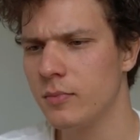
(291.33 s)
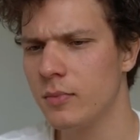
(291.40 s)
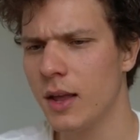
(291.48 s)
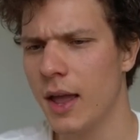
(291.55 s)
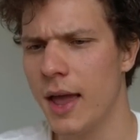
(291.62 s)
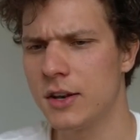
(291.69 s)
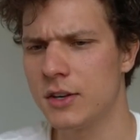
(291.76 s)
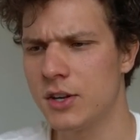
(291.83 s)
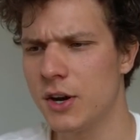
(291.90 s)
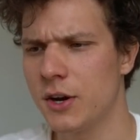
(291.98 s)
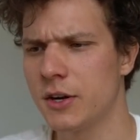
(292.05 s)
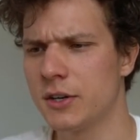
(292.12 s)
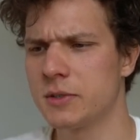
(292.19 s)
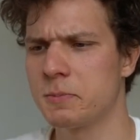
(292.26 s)
and
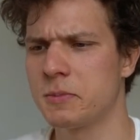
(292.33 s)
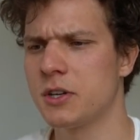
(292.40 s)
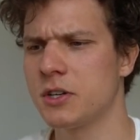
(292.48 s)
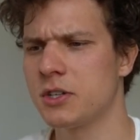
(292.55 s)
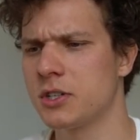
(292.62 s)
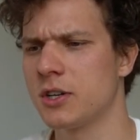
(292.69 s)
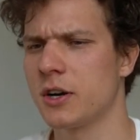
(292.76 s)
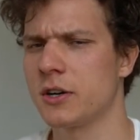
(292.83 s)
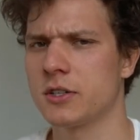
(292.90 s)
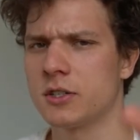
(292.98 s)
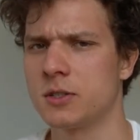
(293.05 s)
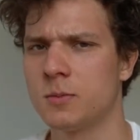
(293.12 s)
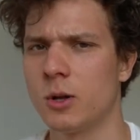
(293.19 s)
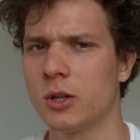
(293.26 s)
here in this position there's
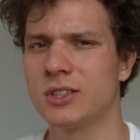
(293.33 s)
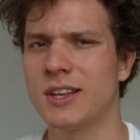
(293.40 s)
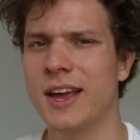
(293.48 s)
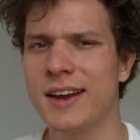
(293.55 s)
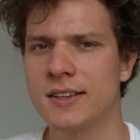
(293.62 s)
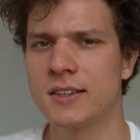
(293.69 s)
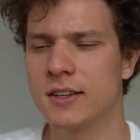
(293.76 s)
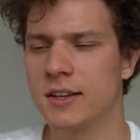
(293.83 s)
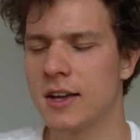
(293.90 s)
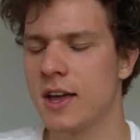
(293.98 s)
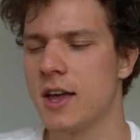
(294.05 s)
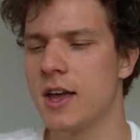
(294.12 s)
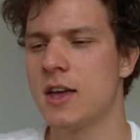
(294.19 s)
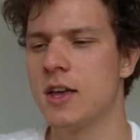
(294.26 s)
a small tactic.
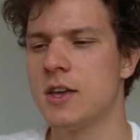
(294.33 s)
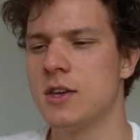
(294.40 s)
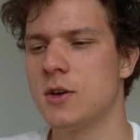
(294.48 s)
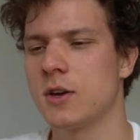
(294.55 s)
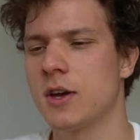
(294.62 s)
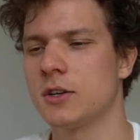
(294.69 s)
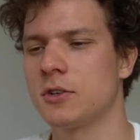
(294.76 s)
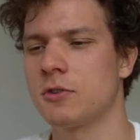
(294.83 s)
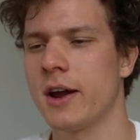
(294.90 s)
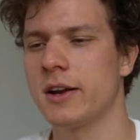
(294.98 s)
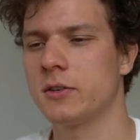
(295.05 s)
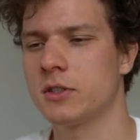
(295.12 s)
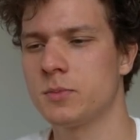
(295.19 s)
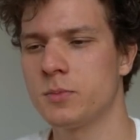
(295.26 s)
You can
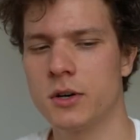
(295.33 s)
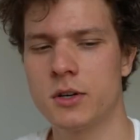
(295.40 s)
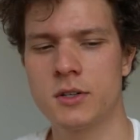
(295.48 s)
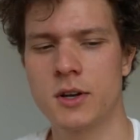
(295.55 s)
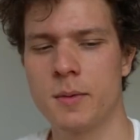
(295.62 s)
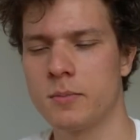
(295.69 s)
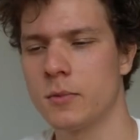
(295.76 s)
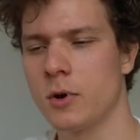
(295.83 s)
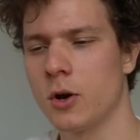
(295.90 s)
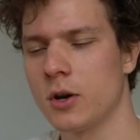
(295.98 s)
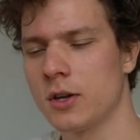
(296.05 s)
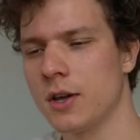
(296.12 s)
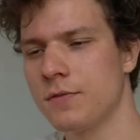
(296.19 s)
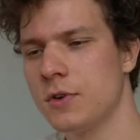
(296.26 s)
try to spot it. I'm
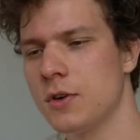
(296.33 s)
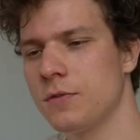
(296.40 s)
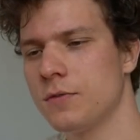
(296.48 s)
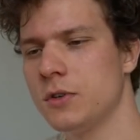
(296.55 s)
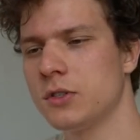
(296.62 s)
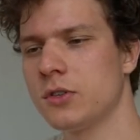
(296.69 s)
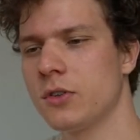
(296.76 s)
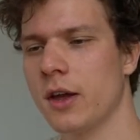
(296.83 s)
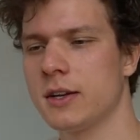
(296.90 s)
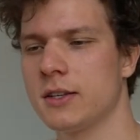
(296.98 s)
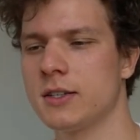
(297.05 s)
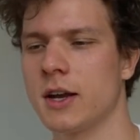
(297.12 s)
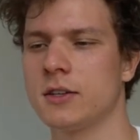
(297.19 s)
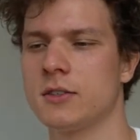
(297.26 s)
gonna give you a few
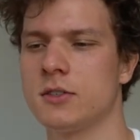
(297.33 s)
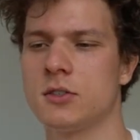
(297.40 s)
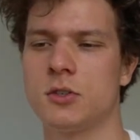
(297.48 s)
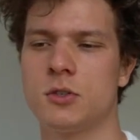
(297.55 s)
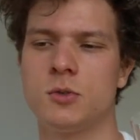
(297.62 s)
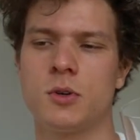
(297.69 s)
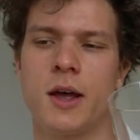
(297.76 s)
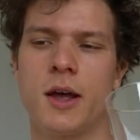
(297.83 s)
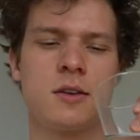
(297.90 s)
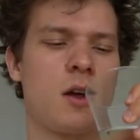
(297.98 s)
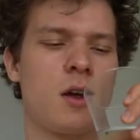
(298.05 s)
seconds to do that.